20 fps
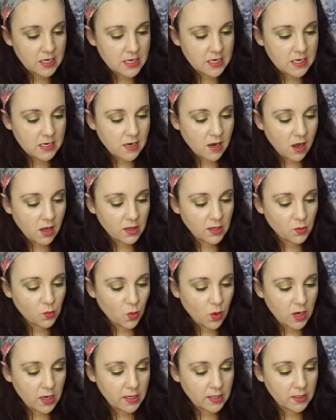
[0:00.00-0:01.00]
uh, all in
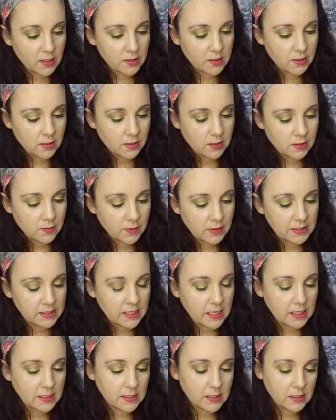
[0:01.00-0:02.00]
one. What is
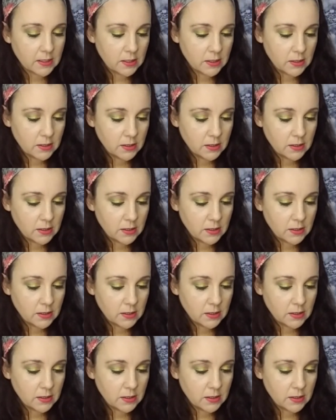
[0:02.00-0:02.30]
this?